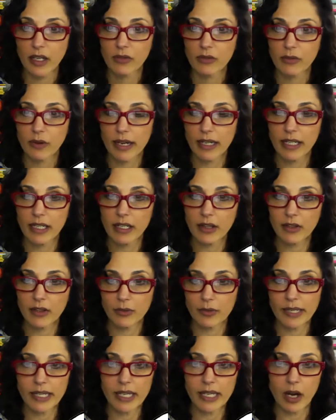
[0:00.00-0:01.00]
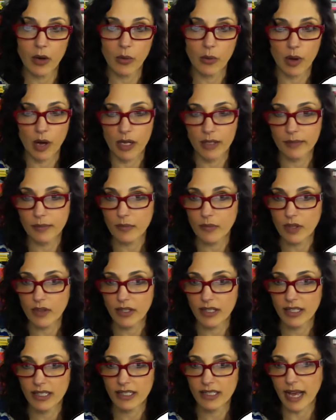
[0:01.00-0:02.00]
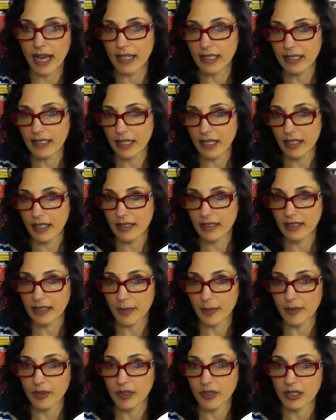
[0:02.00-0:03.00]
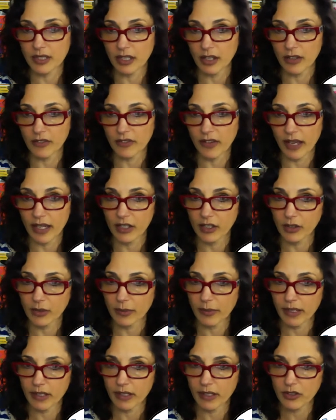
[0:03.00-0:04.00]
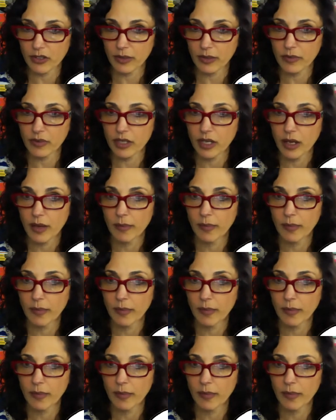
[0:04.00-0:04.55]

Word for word: Writing 301, the exact steps to self-edit your manuscript,